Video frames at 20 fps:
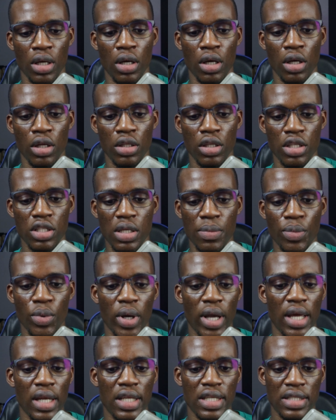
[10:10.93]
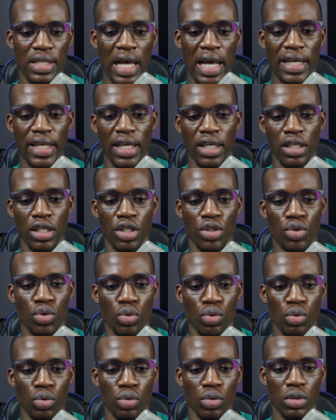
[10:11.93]
the Simple Earn is added
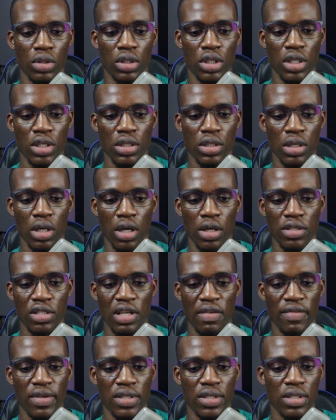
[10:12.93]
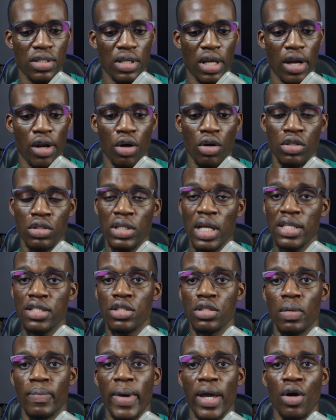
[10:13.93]
into these services that is
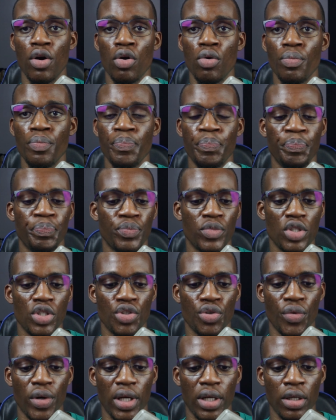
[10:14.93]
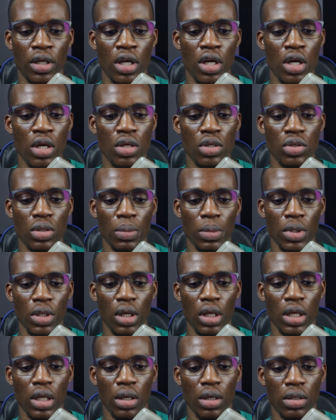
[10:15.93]
on my home screen. So I'm going to
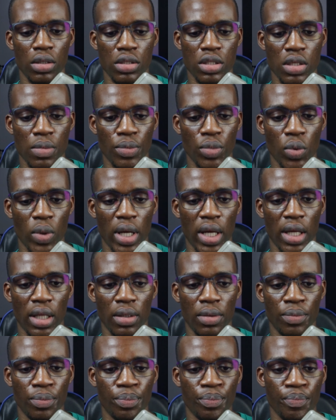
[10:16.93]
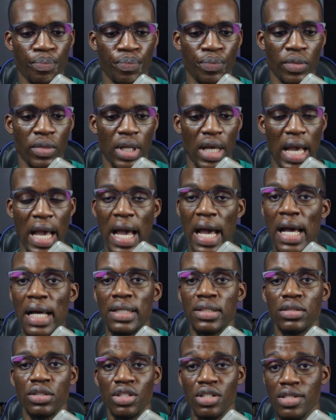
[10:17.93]
click on Simple Earn,
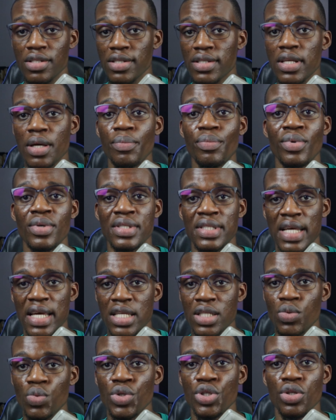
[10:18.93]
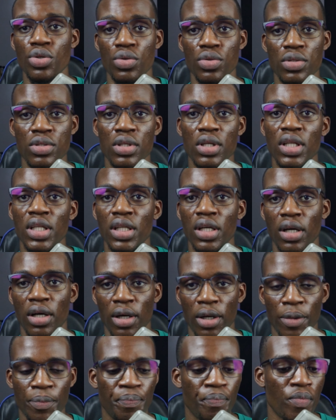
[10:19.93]
and just the same process we used in
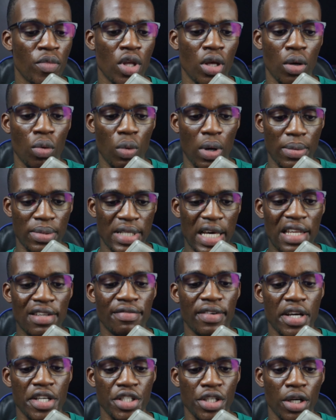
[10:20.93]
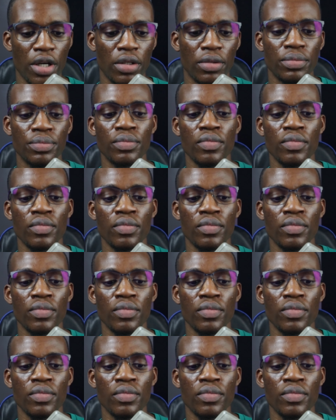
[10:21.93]
the website version,